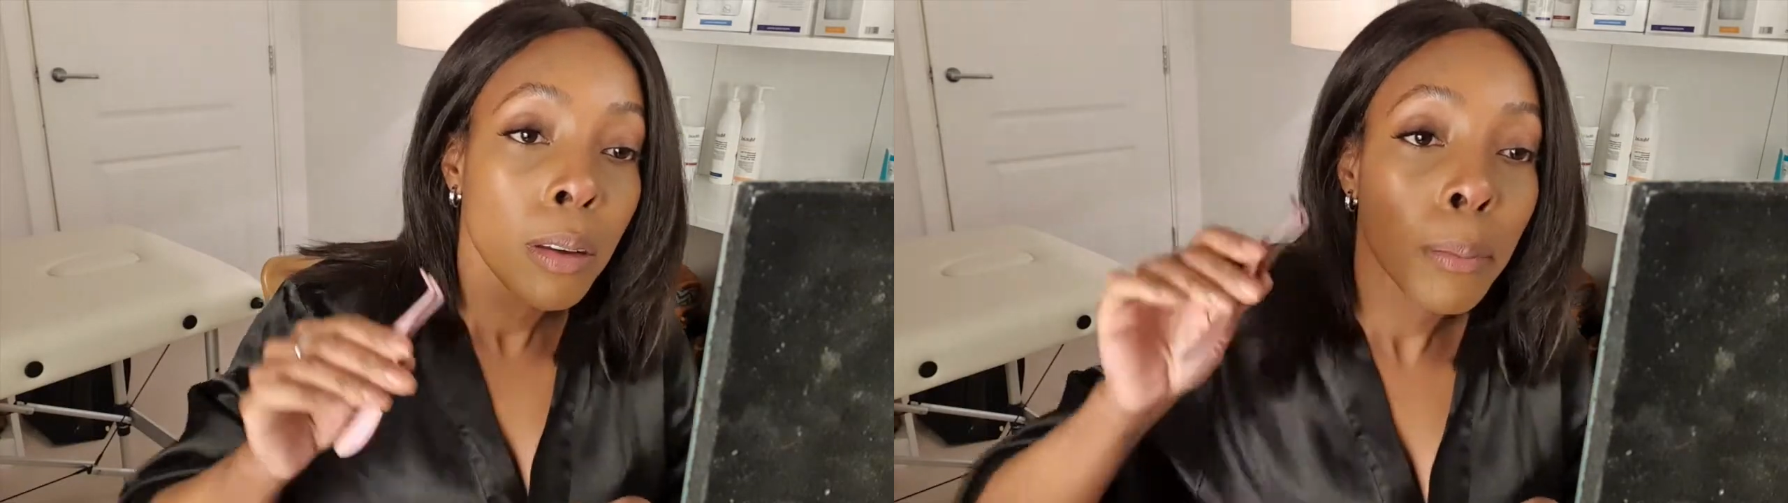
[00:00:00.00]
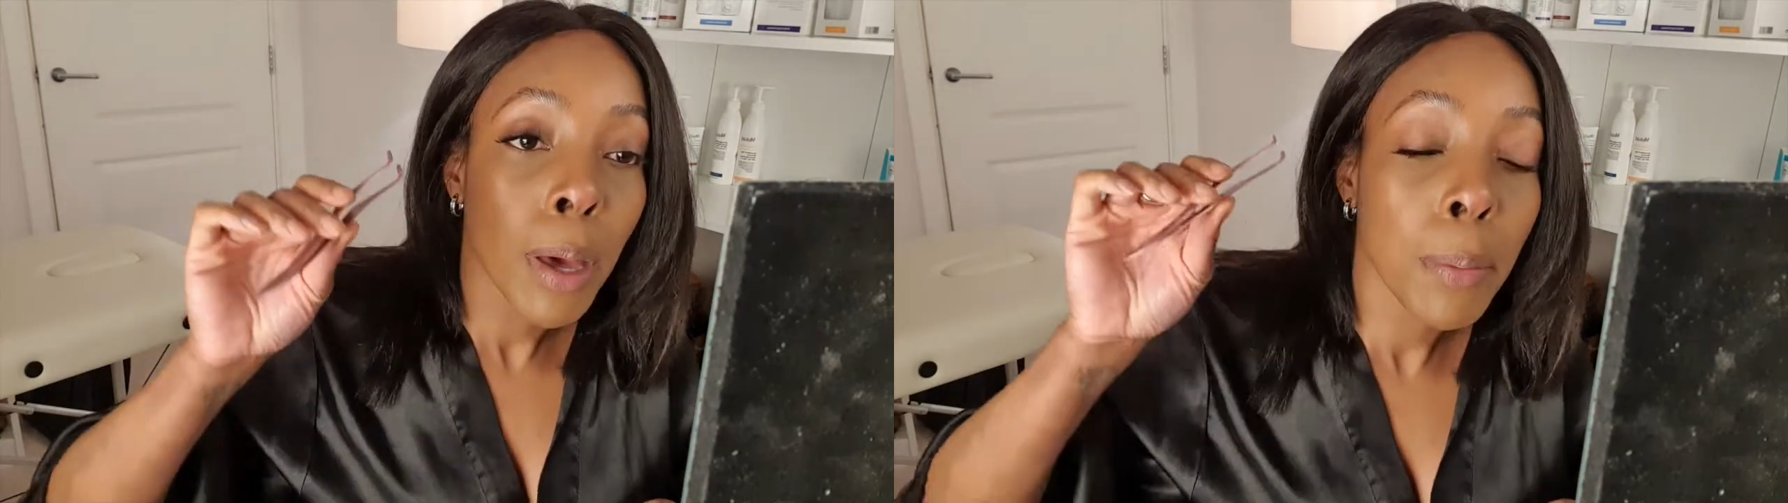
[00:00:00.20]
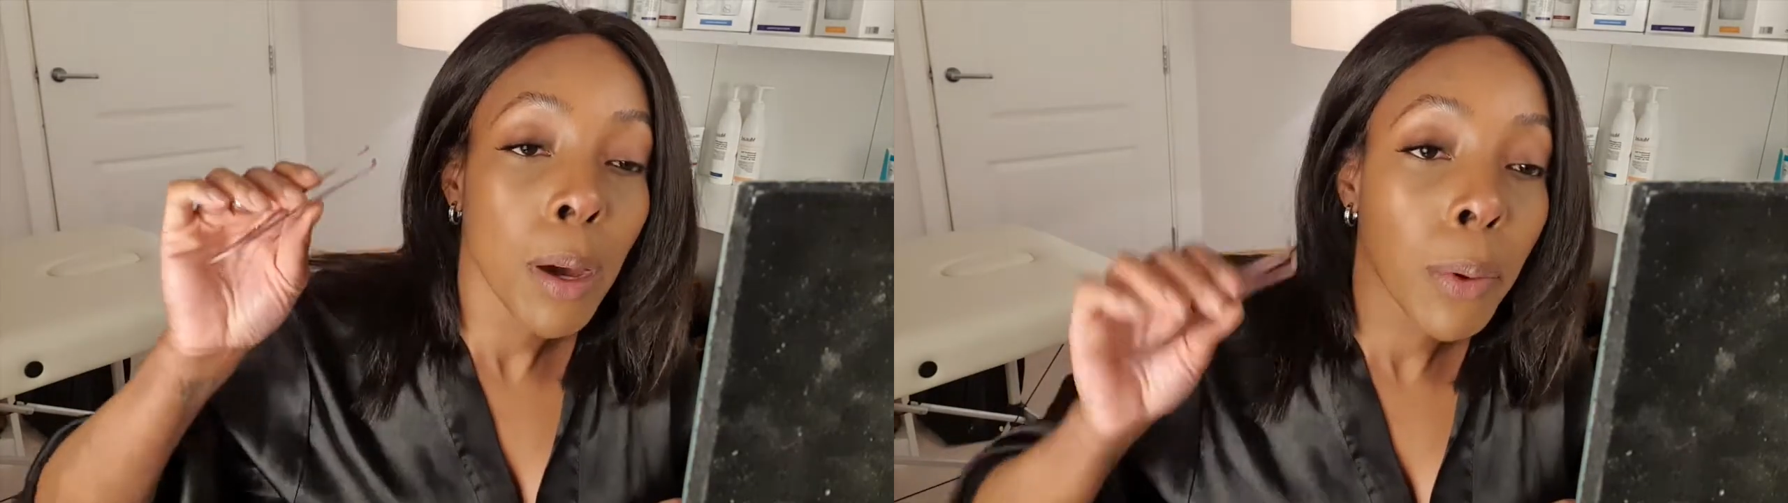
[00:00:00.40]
Maybe I